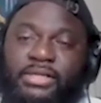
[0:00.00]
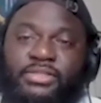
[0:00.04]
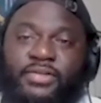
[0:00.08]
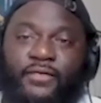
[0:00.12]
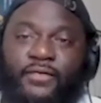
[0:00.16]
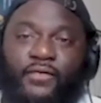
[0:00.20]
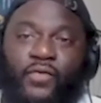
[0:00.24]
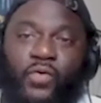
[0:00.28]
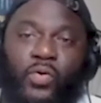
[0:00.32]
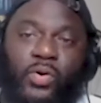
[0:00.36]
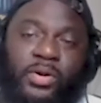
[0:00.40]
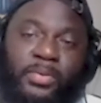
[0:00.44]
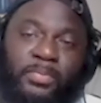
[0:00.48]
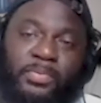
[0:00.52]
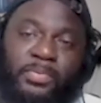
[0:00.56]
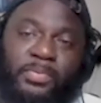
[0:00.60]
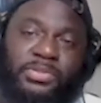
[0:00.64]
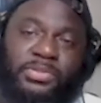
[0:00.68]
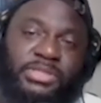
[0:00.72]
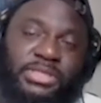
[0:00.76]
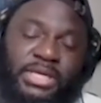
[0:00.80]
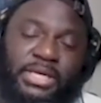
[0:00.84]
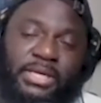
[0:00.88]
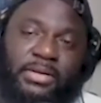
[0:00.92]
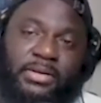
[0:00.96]
a
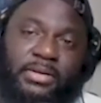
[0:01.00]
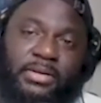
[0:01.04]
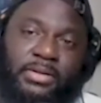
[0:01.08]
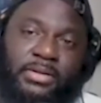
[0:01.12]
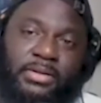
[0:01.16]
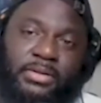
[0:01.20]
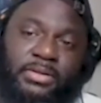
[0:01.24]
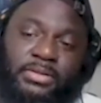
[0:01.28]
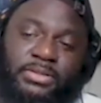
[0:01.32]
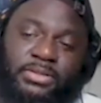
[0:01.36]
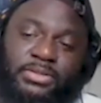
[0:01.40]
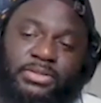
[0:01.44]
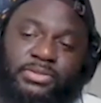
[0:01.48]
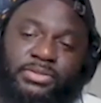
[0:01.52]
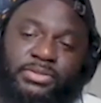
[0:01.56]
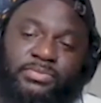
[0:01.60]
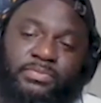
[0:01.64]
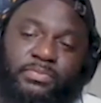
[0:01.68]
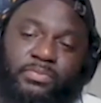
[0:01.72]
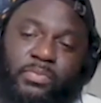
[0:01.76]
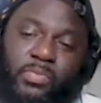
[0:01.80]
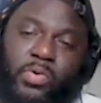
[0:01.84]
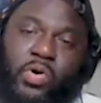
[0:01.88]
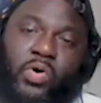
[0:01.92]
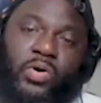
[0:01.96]
40%
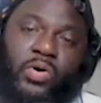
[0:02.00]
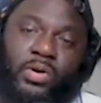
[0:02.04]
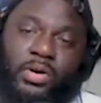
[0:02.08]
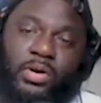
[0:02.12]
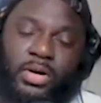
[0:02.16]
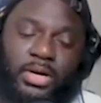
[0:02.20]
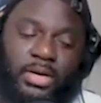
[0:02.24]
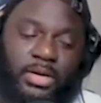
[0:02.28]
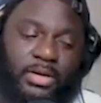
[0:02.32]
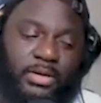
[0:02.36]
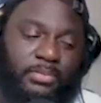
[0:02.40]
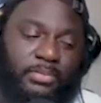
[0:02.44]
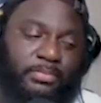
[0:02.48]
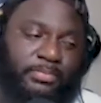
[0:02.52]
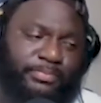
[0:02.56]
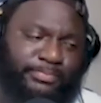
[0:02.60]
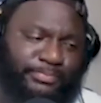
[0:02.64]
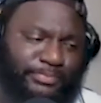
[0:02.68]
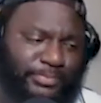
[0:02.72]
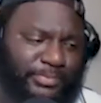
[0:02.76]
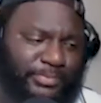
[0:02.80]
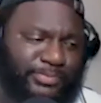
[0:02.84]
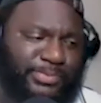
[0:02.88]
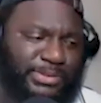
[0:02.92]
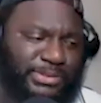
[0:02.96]
more.
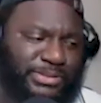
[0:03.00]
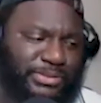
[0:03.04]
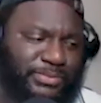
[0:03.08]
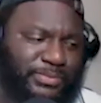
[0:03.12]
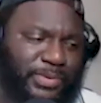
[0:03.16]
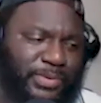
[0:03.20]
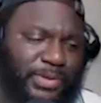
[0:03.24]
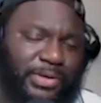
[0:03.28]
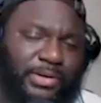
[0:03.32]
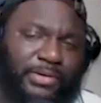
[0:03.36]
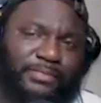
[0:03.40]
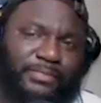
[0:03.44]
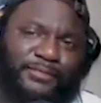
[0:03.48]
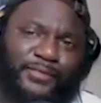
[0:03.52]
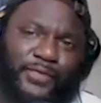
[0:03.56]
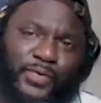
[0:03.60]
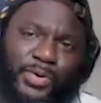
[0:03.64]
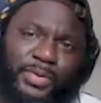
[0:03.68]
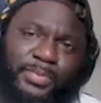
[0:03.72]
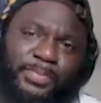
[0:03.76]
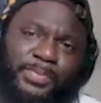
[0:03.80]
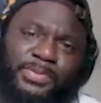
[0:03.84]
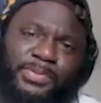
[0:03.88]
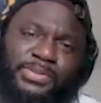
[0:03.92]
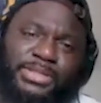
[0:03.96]

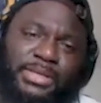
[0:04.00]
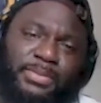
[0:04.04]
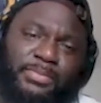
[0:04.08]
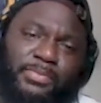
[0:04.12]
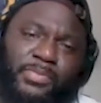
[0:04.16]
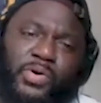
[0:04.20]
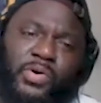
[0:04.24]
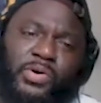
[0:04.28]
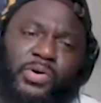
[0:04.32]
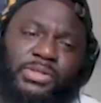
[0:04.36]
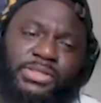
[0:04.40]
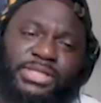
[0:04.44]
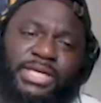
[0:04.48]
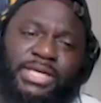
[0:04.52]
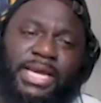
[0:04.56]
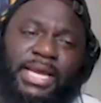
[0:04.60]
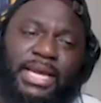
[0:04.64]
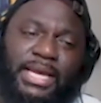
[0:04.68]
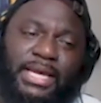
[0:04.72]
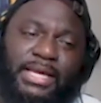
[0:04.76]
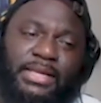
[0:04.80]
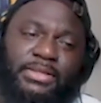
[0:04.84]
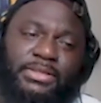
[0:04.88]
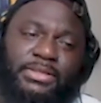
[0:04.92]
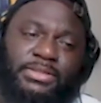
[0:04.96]
40% more
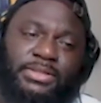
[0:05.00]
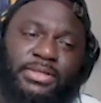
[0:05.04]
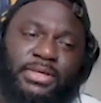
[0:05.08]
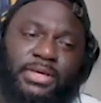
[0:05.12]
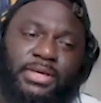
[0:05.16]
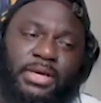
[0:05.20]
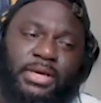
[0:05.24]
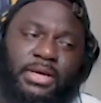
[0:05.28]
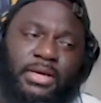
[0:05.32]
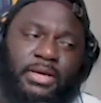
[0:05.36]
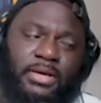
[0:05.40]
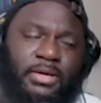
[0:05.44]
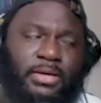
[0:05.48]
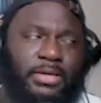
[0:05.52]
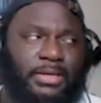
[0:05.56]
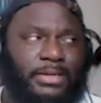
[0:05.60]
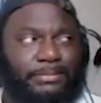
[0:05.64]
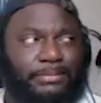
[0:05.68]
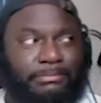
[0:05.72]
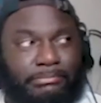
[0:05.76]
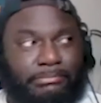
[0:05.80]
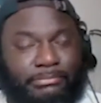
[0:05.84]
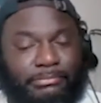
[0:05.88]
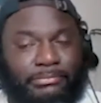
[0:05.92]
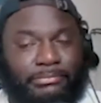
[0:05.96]
chance.
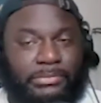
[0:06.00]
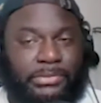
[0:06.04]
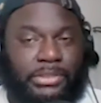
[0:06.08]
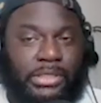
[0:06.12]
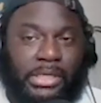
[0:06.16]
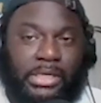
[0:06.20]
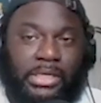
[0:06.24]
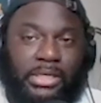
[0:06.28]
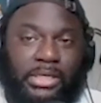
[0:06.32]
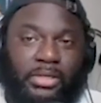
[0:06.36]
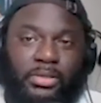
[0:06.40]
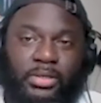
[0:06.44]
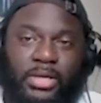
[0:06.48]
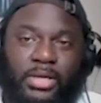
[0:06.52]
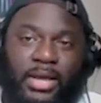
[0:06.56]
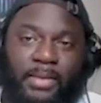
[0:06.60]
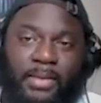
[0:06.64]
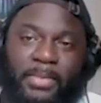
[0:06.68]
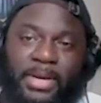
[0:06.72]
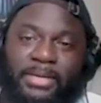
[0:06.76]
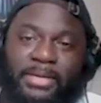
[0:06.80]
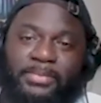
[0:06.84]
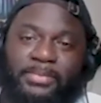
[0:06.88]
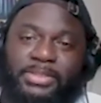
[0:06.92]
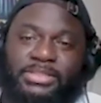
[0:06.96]
I
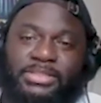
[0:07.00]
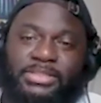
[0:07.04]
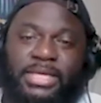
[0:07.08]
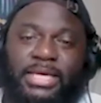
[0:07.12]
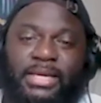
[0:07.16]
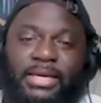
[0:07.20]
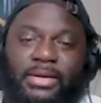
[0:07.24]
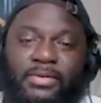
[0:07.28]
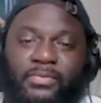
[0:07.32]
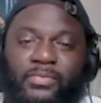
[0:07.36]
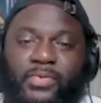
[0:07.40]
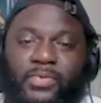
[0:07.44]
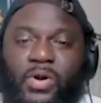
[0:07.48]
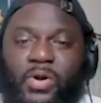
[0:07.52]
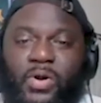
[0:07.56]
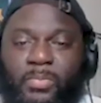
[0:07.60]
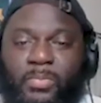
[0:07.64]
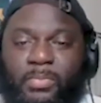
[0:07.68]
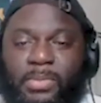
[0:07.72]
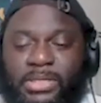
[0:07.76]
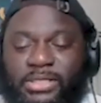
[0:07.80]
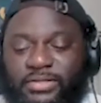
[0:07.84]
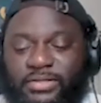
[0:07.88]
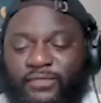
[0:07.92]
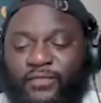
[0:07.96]
might be saying it wrong,
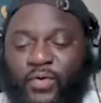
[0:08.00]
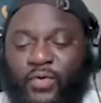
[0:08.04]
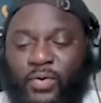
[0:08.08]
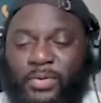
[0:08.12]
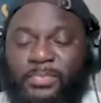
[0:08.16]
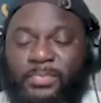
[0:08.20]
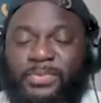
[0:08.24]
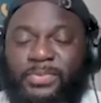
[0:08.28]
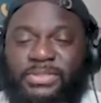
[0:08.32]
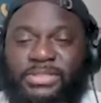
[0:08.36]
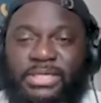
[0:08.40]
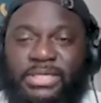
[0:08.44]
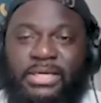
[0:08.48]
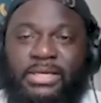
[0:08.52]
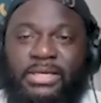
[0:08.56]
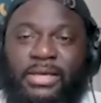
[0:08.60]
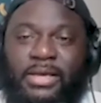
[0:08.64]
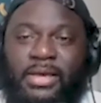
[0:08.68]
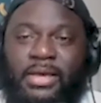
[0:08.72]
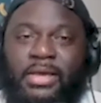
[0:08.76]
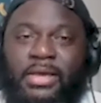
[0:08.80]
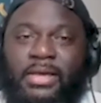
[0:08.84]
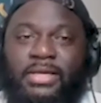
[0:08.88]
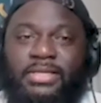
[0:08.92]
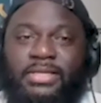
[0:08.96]
but it's 40%
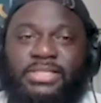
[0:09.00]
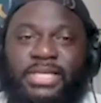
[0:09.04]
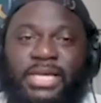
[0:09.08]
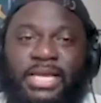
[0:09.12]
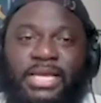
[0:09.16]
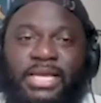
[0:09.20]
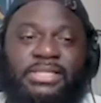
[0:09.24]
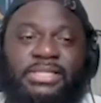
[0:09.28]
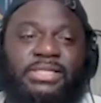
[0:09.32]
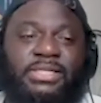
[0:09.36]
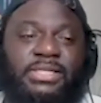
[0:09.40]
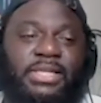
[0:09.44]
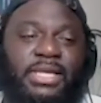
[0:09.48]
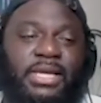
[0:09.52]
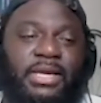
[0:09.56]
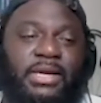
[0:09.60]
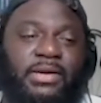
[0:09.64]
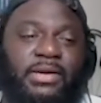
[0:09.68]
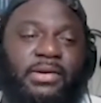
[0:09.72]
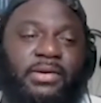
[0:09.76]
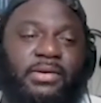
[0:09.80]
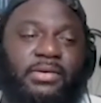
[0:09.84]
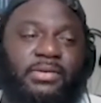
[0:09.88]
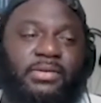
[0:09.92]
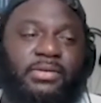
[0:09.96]
chance that
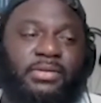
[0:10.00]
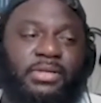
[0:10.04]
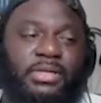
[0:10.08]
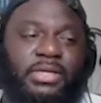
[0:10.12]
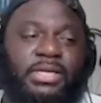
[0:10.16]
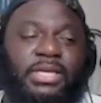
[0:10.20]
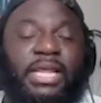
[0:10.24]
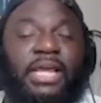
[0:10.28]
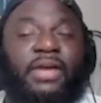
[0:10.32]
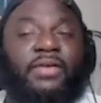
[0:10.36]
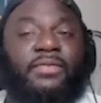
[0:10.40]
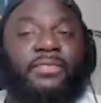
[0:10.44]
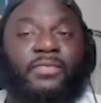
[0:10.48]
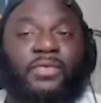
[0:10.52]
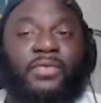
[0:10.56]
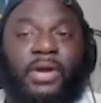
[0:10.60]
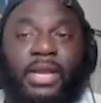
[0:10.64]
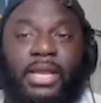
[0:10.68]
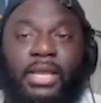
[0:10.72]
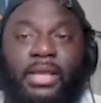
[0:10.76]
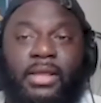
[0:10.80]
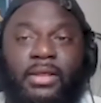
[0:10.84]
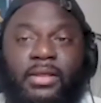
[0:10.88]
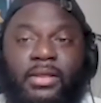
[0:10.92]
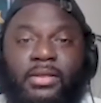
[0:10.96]
the death
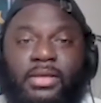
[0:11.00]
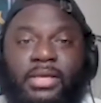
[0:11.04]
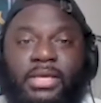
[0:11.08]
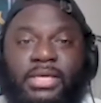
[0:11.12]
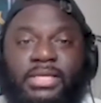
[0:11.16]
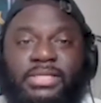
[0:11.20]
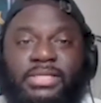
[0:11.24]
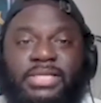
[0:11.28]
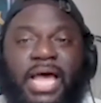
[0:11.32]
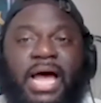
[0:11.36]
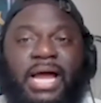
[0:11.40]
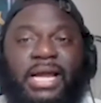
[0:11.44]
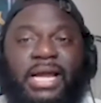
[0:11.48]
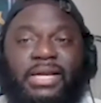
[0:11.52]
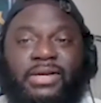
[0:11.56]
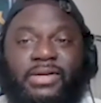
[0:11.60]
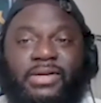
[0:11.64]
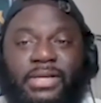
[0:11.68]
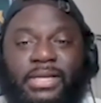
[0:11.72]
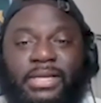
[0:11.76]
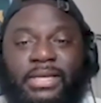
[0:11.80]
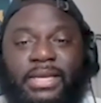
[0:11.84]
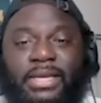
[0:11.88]
rate is higher than